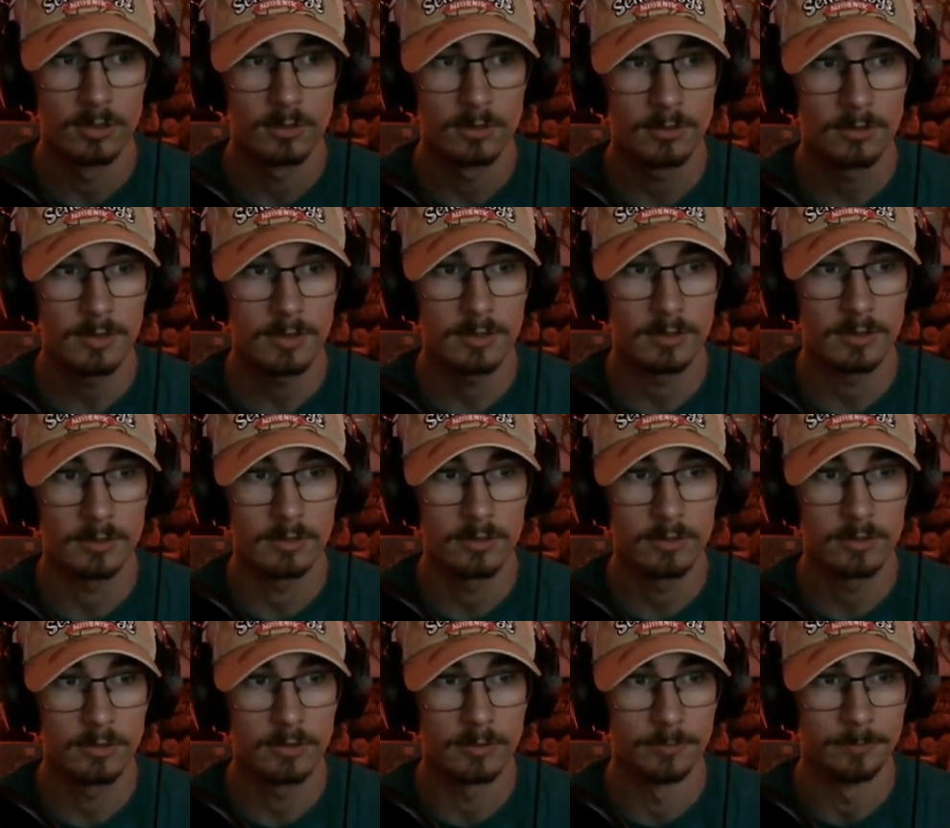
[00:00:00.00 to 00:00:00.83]

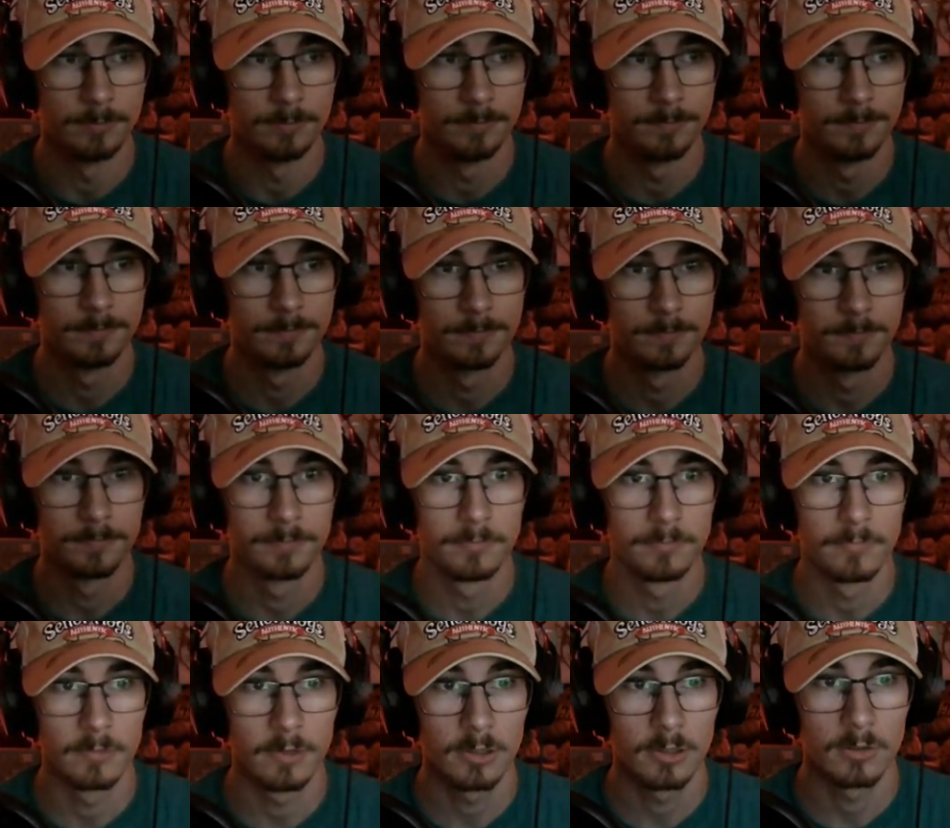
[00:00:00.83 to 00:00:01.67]
Dadgum.
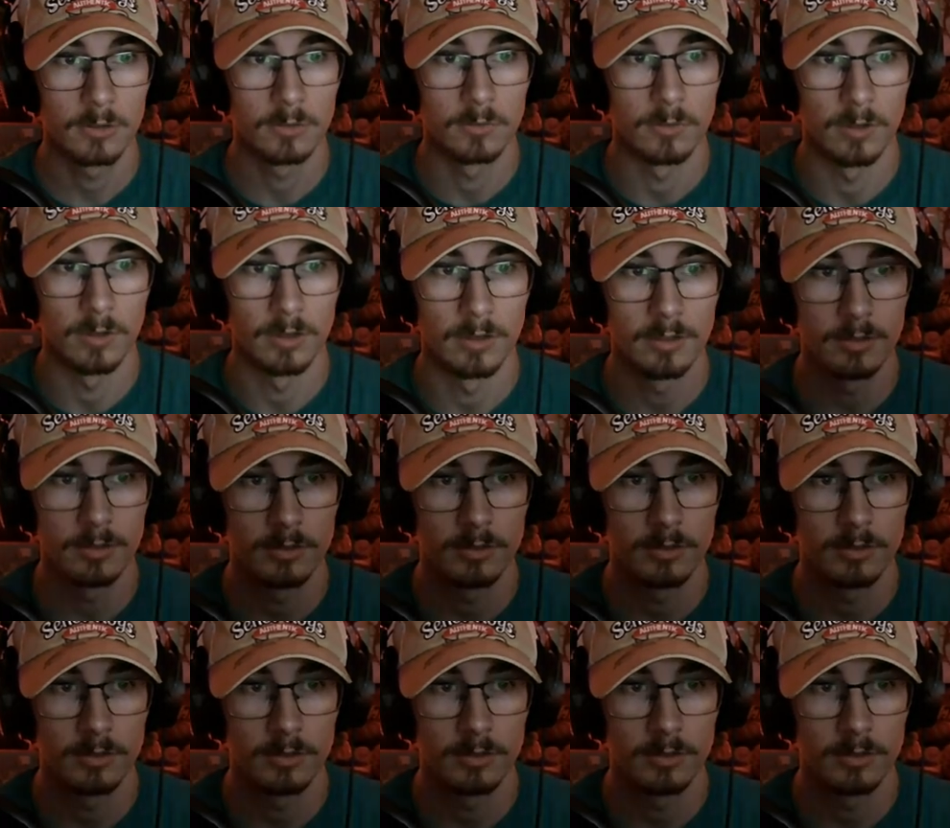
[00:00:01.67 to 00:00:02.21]
Alright.